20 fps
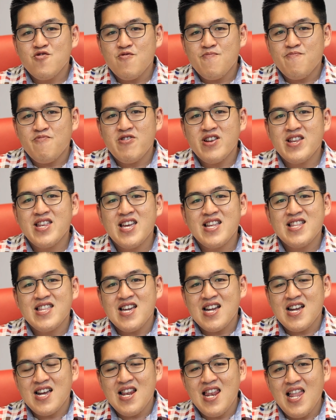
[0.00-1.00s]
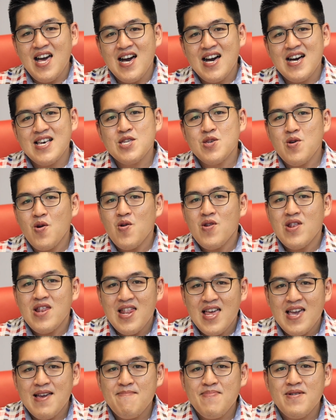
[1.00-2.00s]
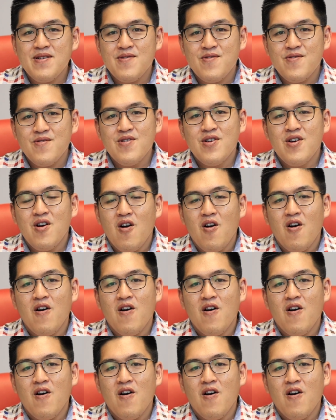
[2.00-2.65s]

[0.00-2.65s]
to predict the class or label